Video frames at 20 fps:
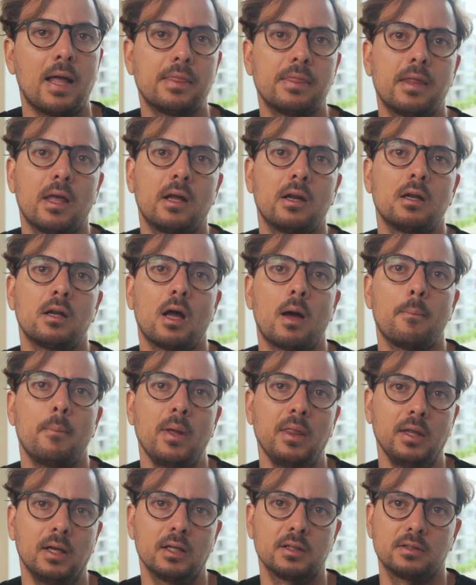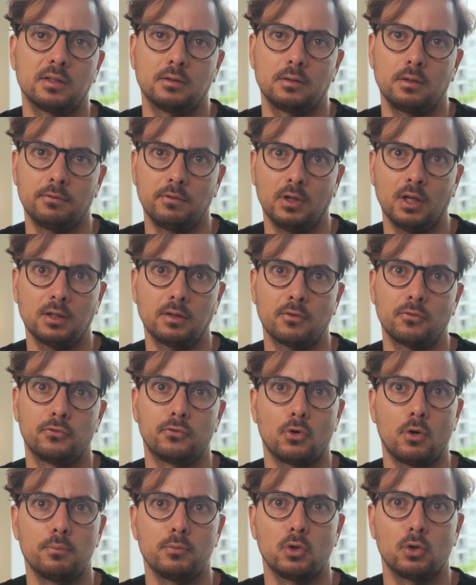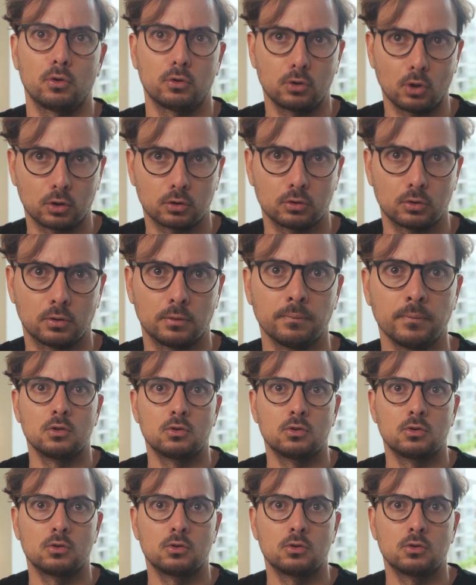and then a medical certificate from your doctor.